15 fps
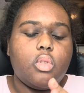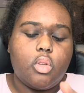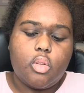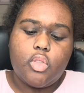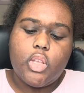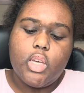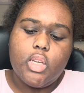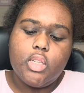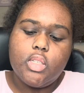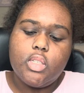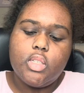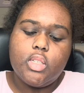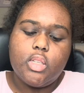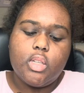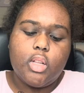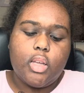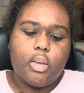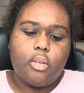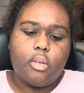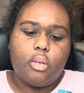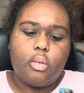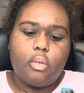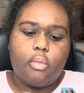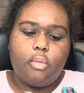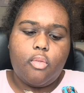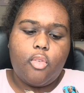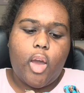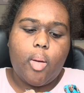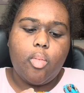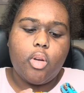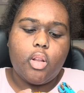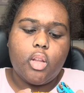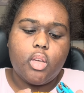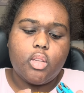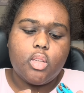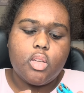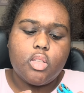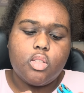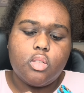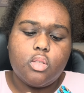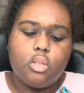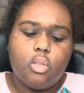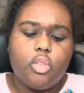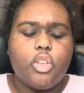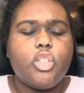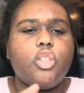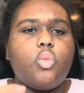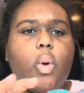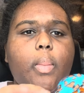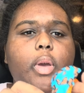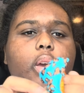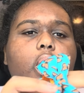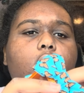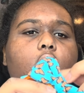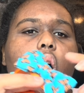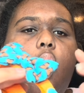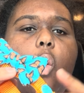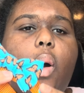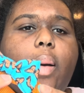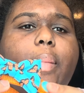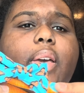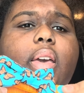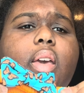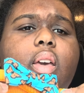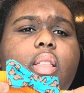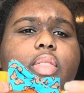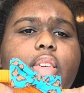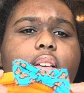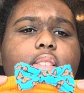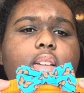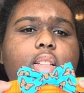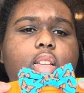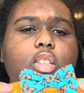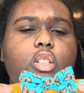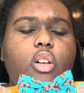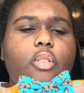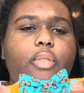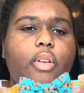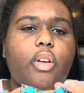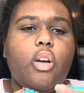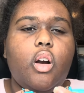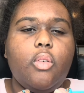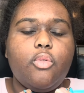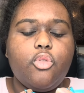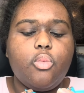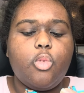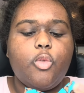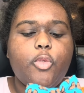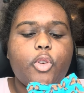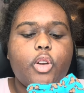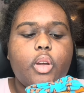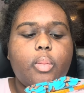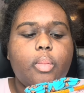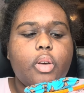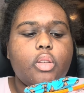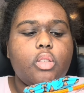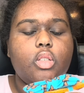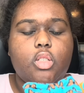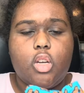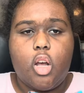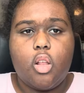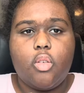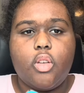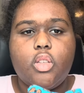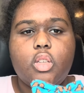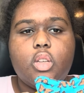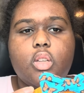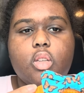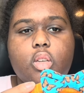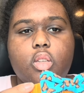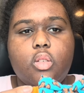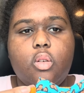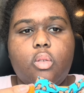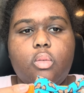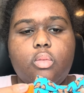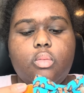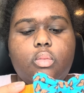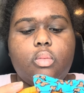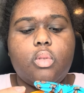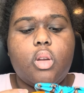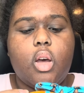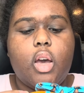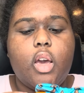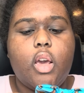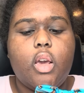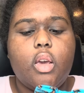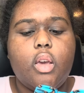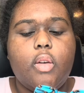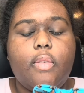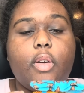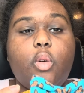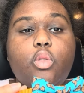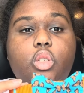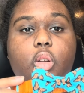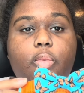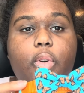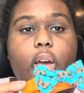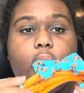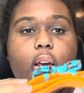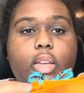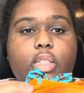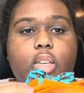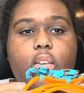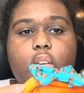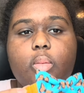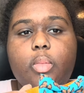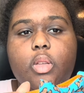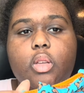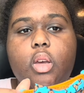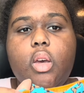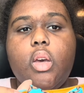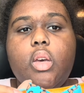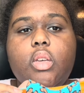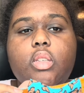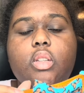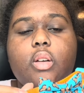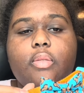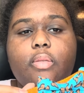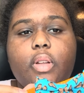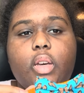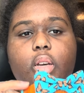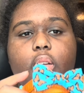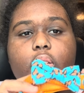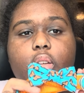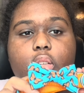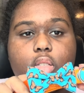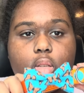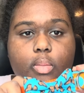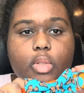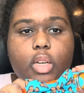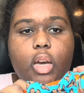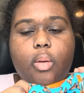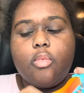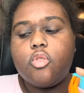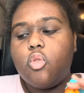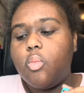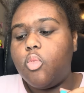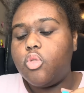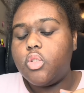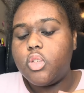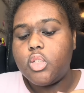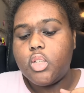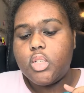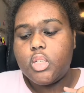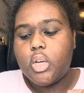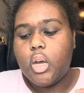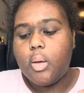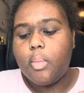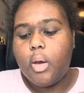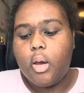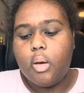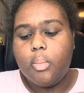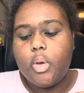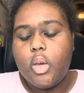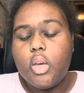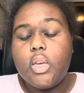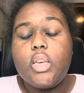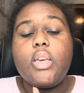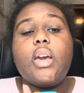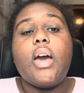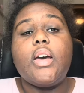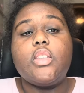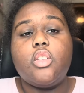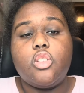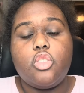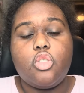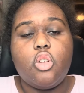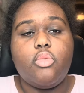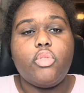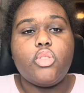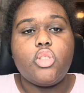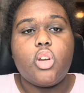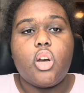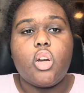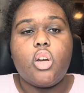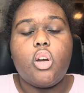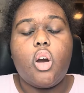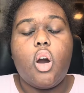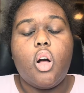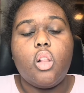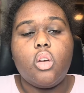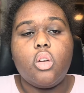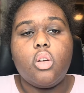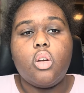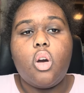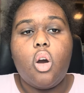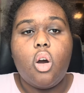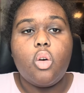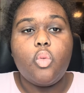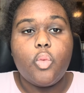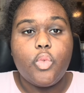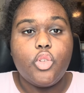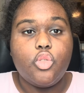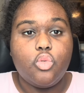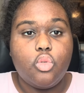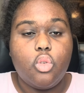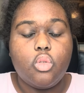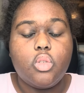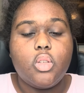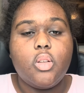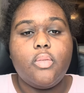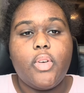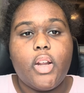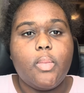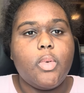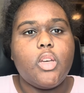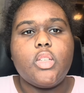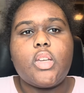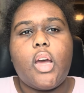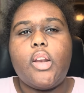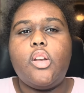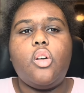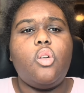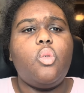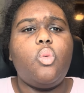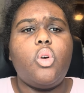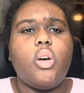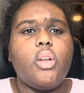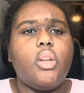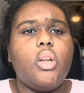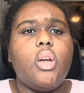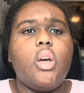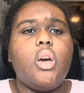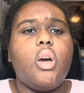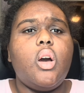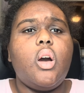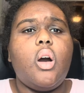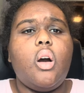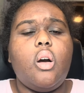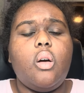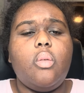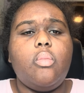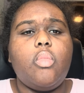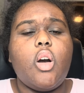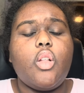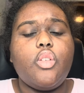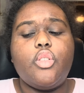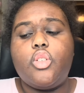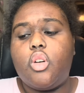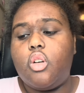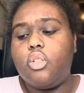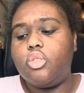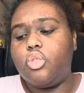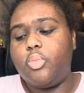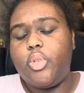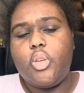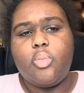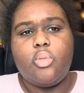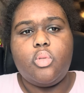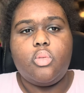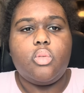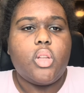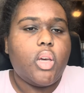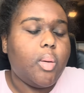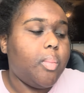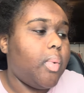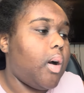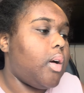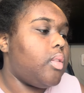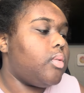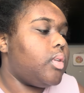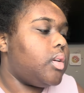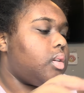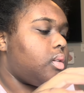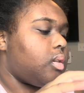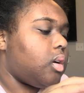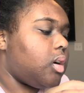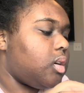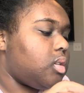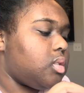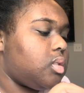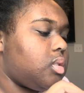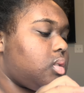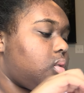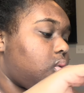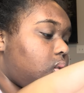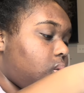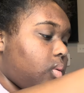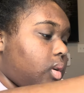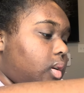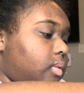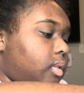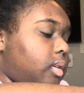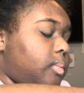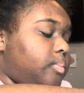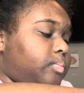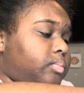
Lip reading: Things like fabric like this, or this is webbing and things like this aren't very comfortable for him, but he tolerates it. So if I go to the vet, I take him in stuff like this sometimes, or most of the time. He has his service dog collar on when we do go to the vet, because I don't want other dogs or people like bothering us or whatever.